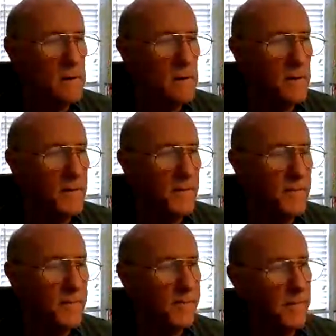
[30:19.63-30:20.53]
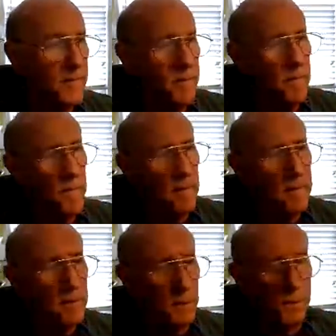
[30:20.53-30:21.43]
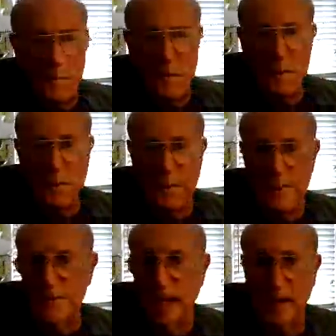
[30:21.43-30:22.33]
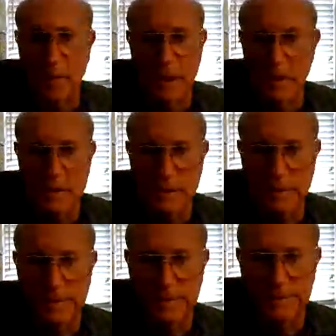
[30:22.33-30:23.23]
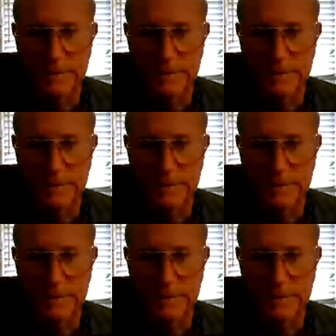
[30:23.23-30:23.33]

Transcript: It's not a location. Smooth is a description, okay? Just like